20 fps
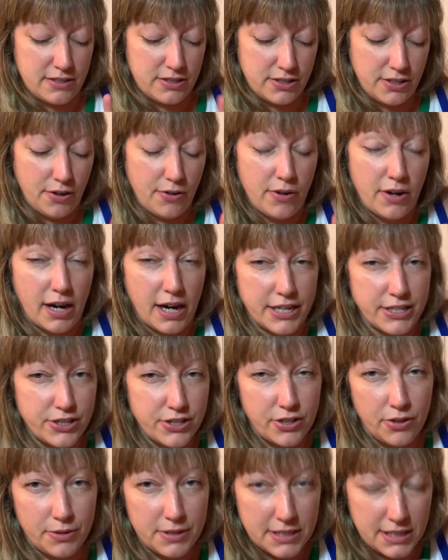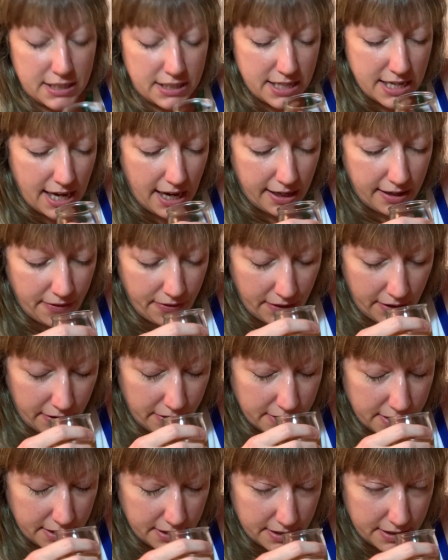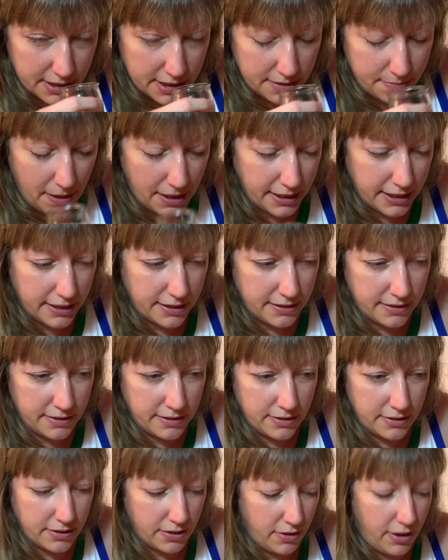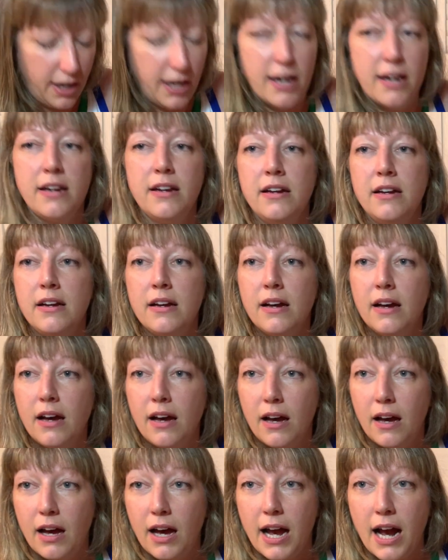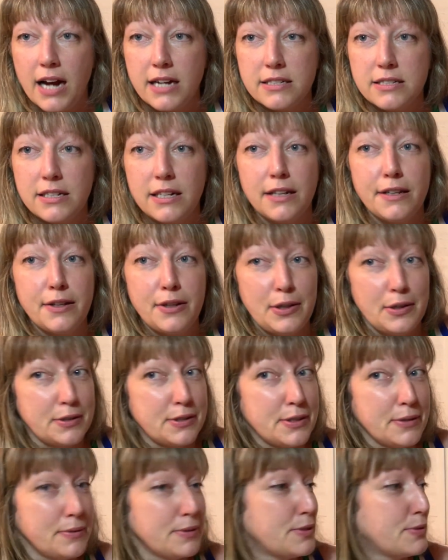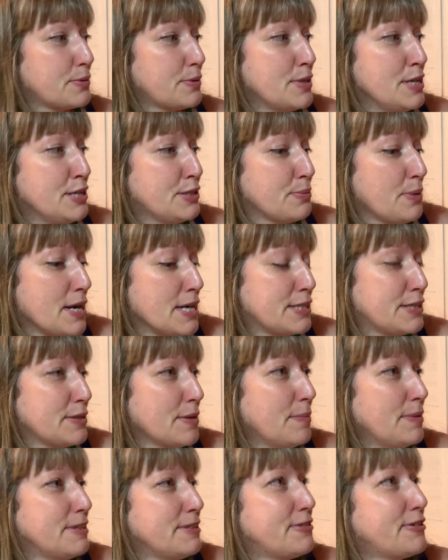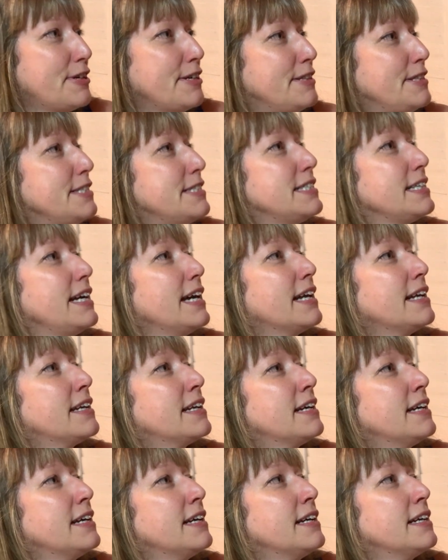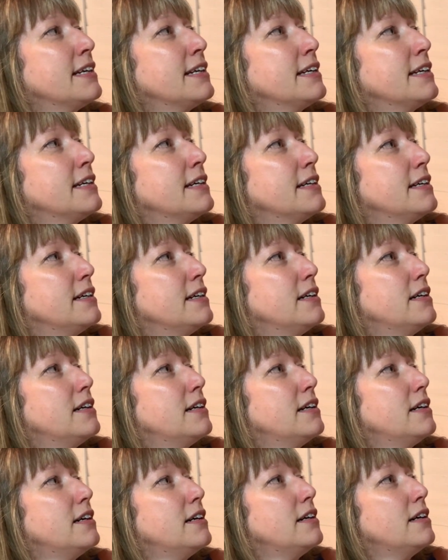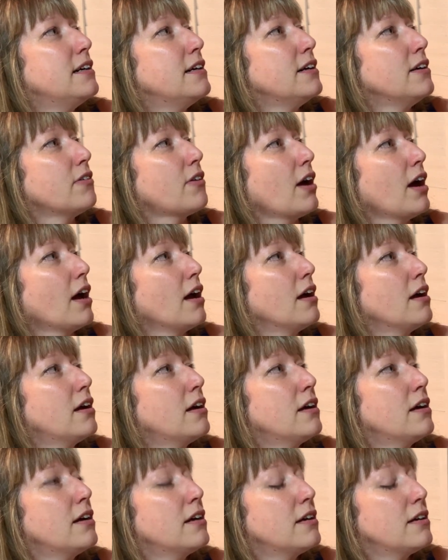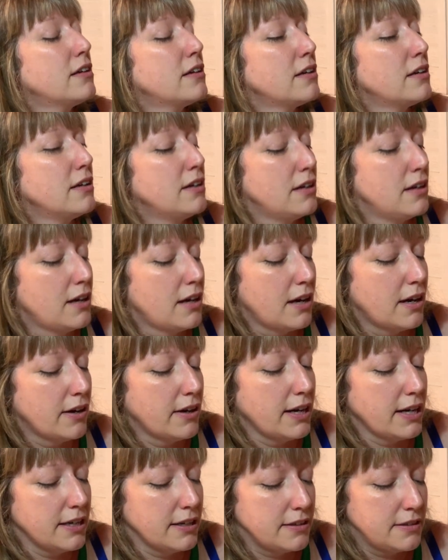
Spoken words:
So I just always like to get in there and smell it. Okay, I accidentally looked at which one this was, so I'm gonna trade these again. Okay, all right.